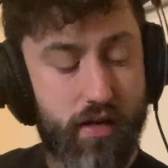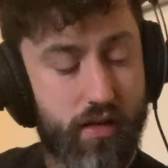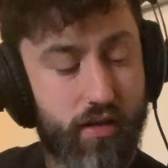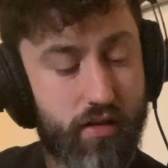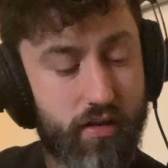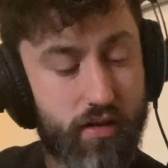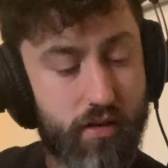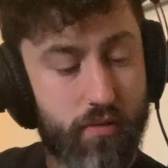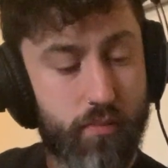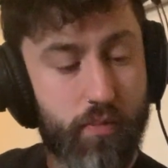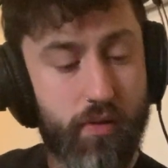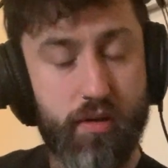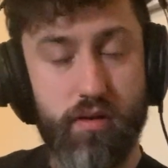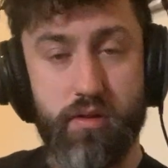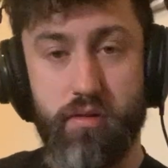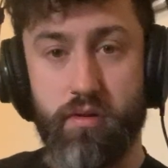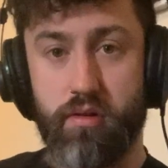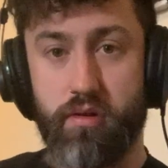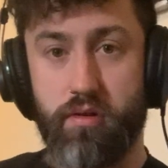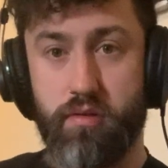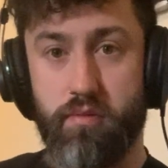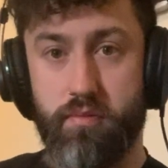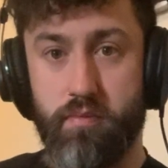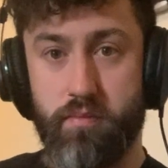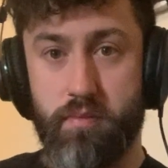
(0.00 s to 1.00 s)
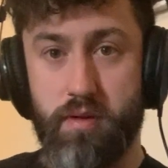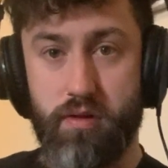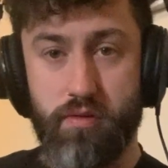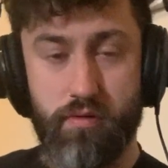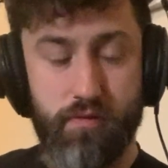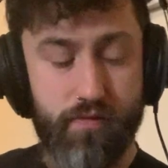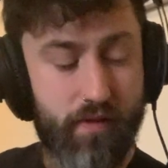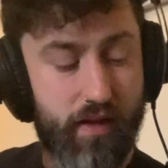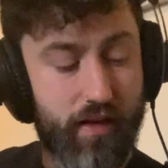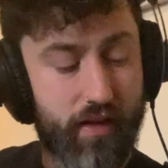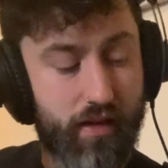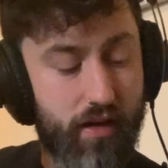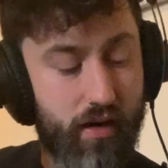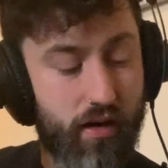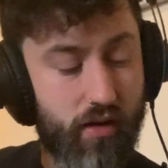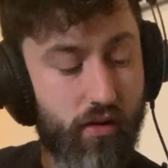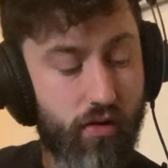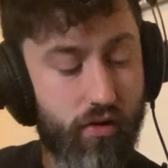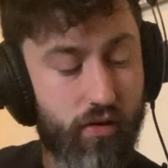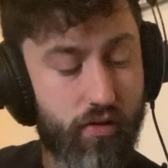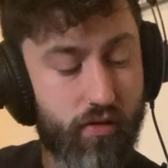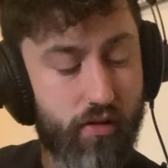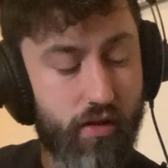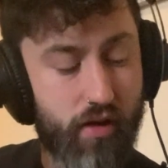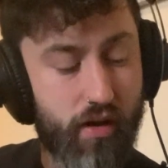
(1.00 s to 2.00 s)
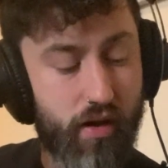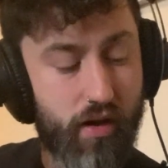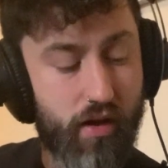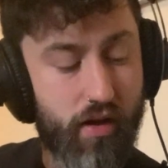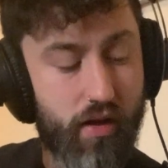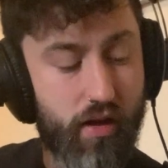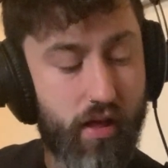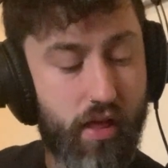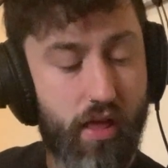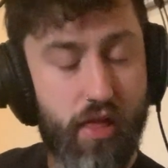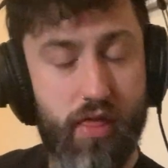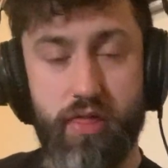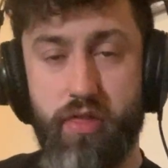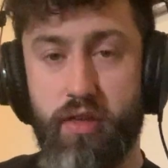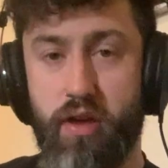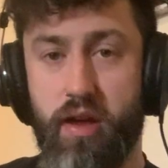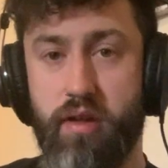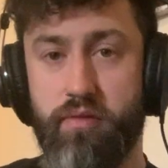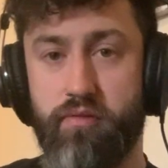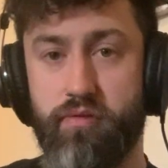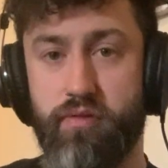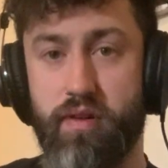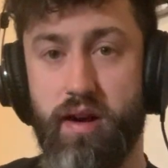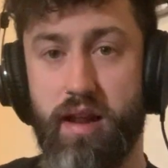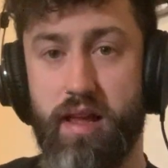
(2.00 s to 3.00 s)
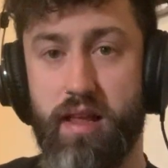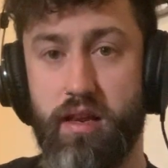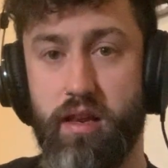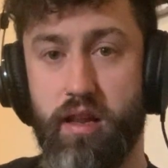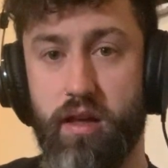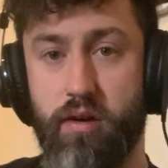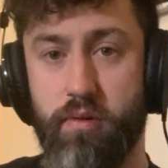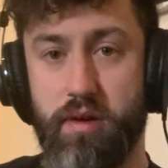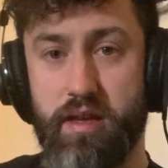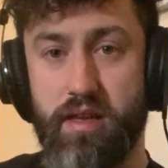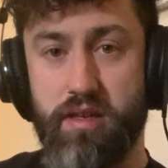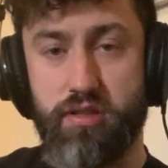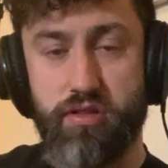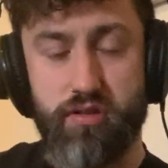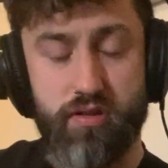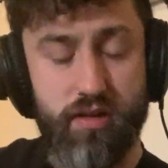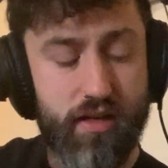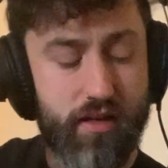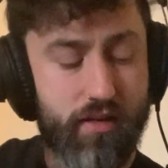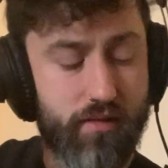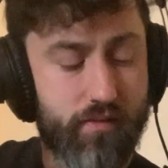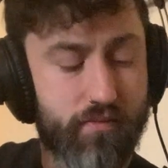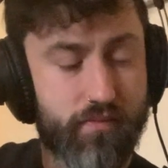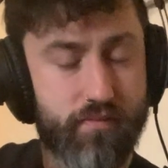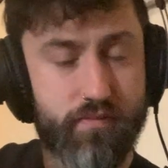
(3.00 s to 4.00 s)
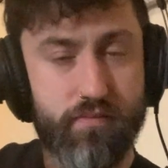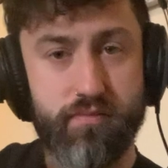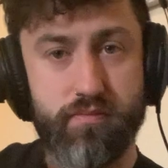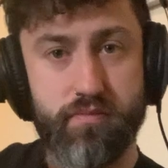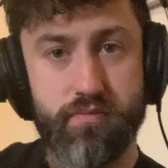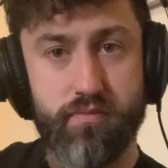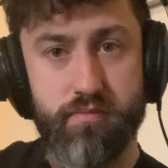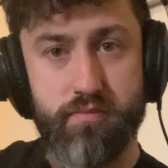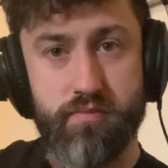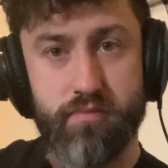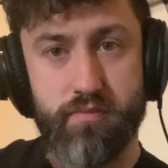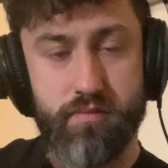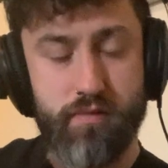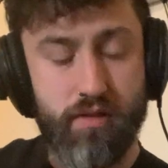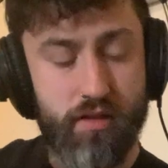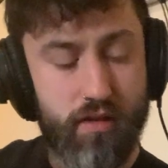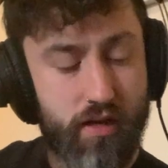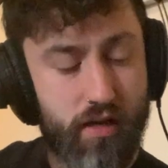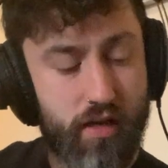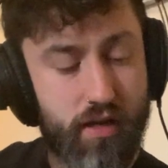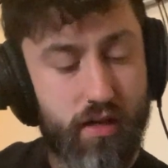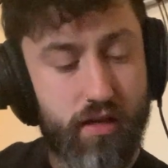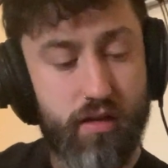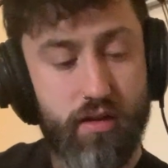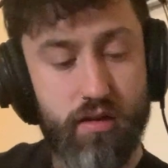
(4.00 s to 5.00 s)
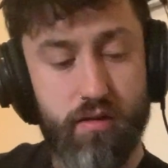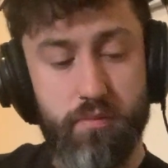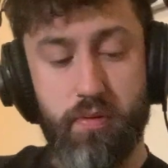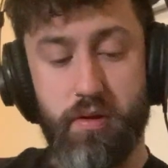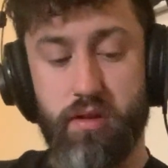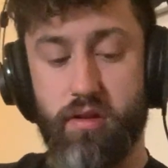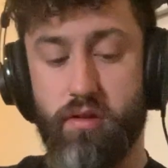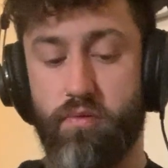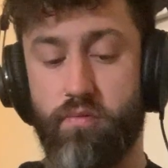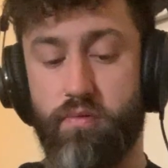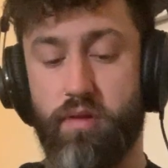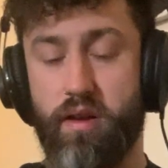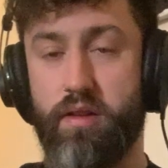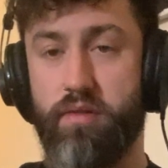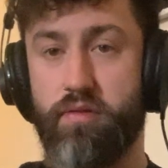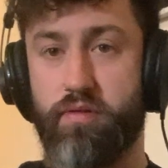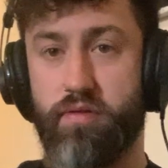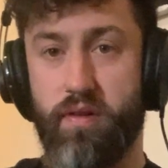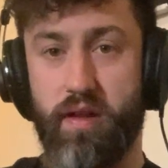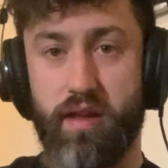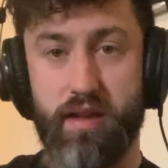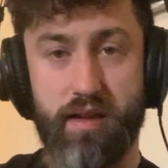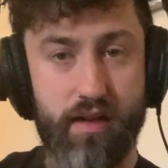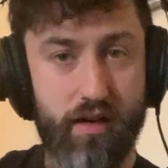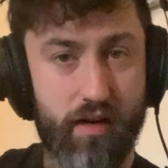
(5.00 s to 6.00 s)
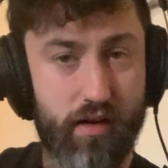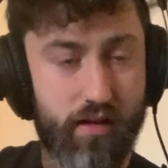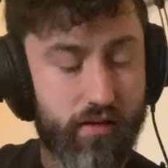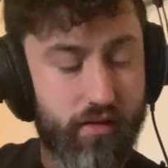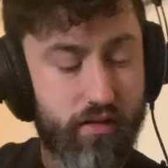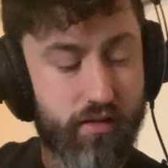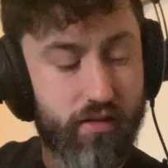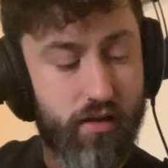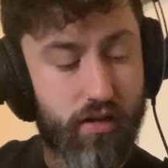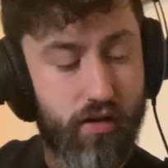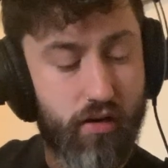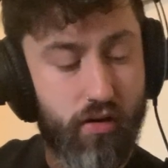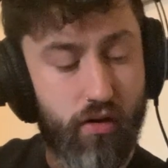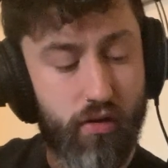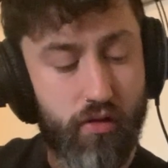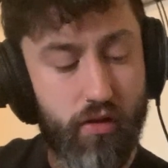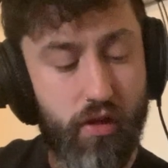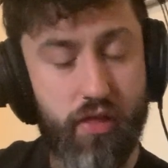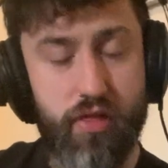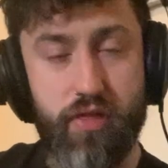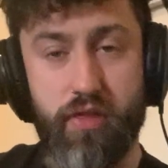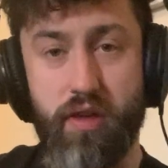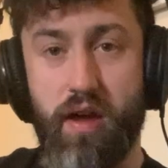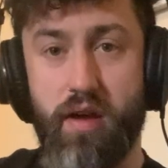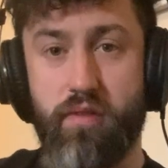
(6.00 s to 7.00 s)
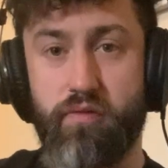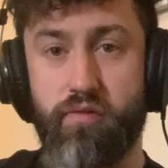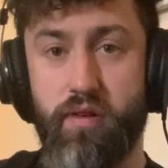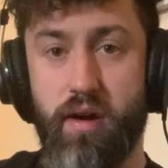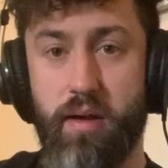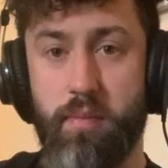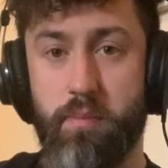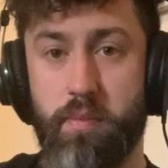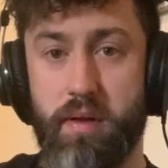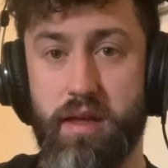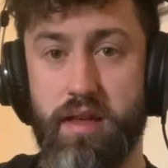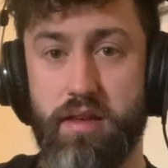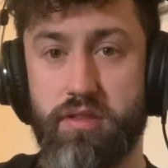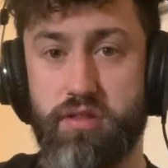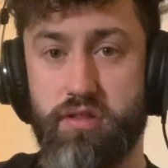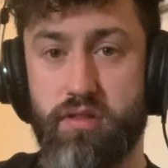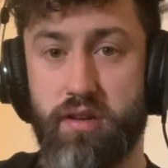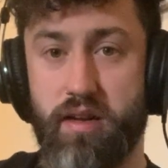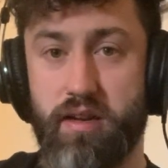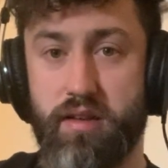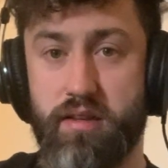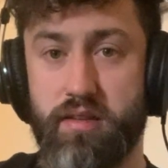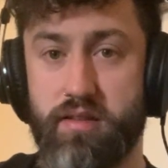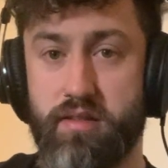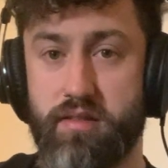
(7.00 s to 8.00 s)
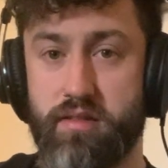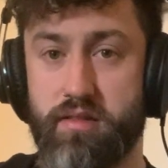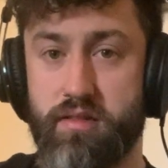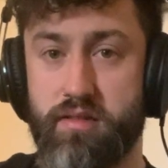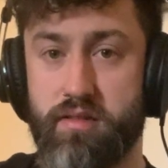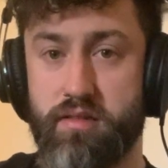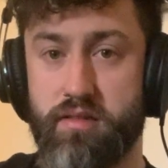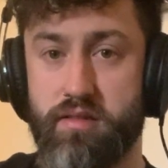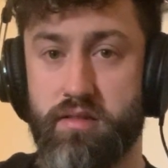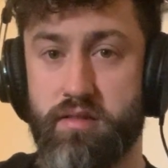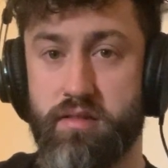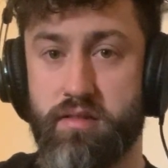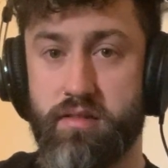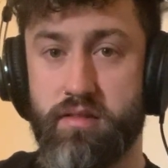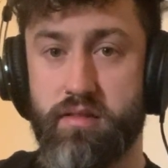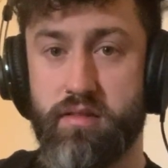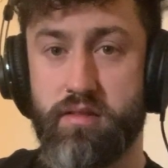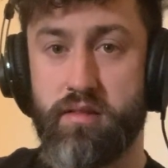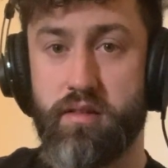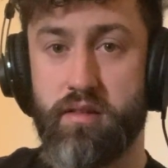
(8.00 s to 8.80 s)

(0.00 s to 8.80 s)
You're going to put your middle finger on the 3rd fret low E string. You're going to put your ring finger on the 3rd fret B string. And